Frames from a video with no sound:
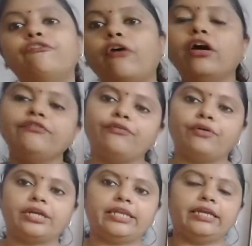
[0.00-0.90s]
For
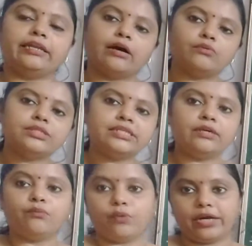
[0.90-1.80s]
40, now
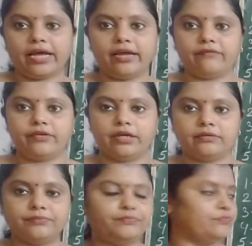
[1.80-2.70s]
see what I have done.
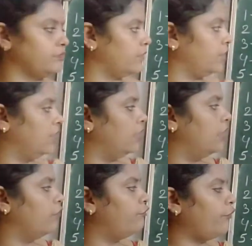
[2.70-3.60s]

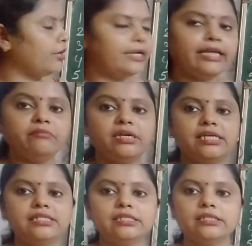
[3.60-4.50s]
40
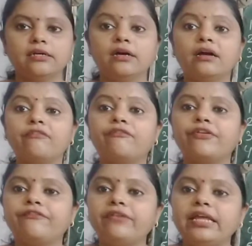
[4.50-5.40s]
means
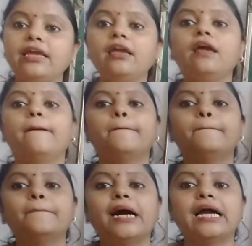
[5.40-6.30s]
50
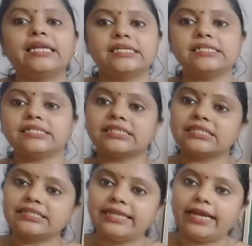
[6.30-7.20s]

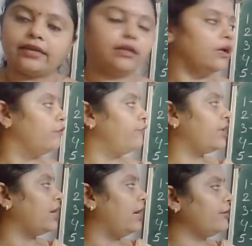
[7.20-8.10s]
minus 10.
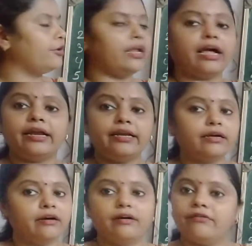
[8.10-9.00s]
We can't rewrite
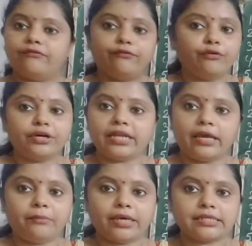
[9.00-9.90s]
4
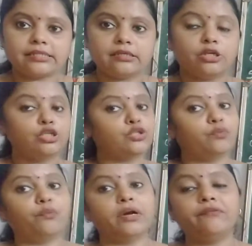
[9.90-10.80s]
times x. So
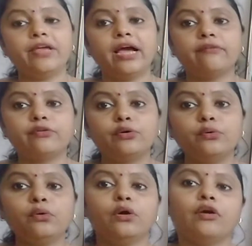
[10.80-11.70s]
what we have to
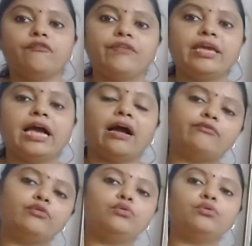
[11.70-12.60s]
do? We
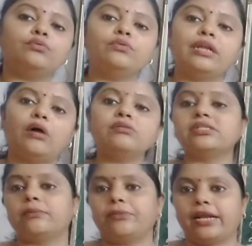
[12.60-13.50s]
have to do now
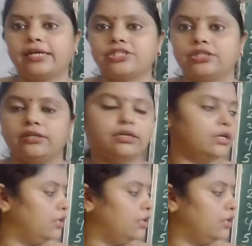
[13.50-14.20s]
subtraction.